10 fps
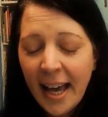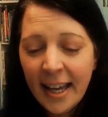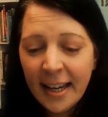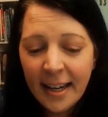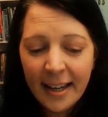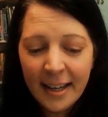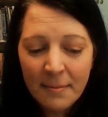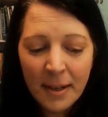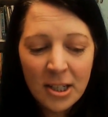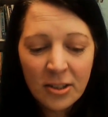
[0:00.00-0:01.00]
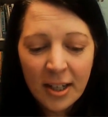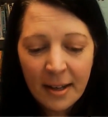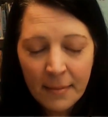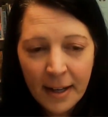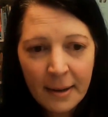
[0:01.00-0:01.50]
And in my
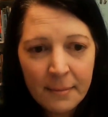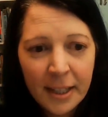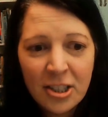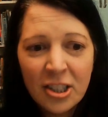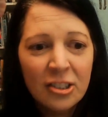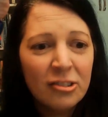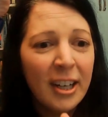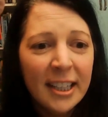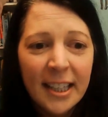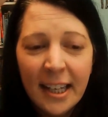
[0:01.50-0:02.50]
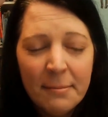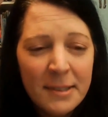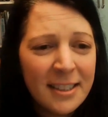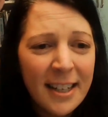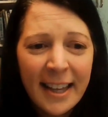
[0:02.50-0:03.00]
dream, I'm like struggling.
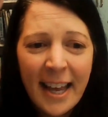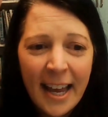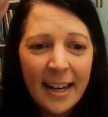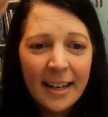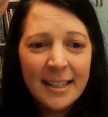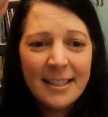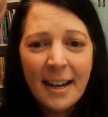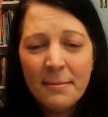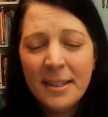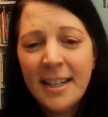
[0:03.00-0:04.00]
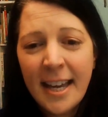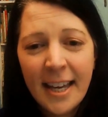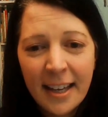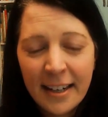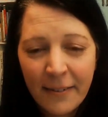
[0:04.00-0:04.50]
I'm just on the end. And I'm
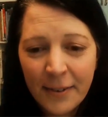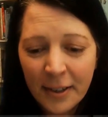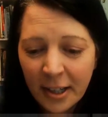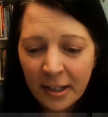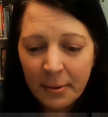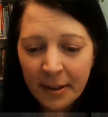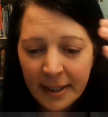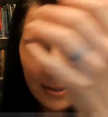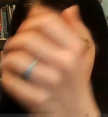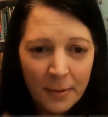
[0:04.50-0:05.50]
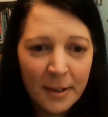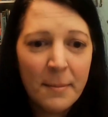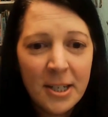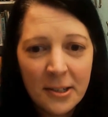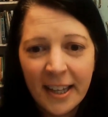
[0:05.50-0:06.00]
shaking and I feel horrible and I don't want
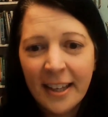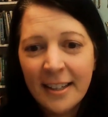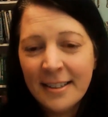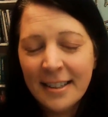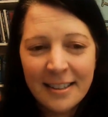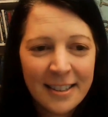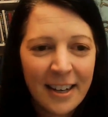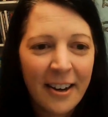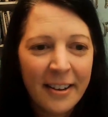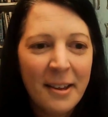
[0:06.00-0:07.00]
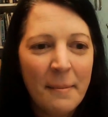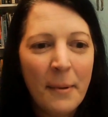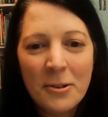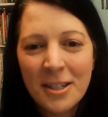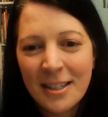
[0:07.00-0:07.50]
to be doing this. And mm. it's all the
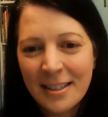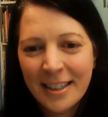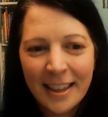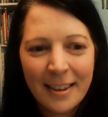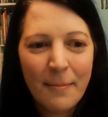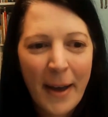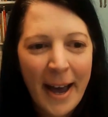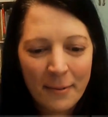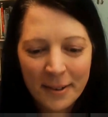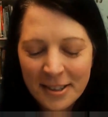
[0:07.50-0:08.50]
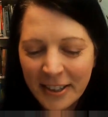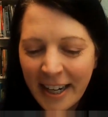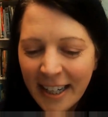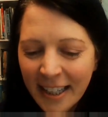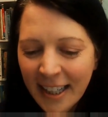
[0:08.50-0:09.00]
emotions, like the bad ones,
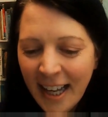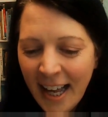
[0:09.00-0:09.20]
right?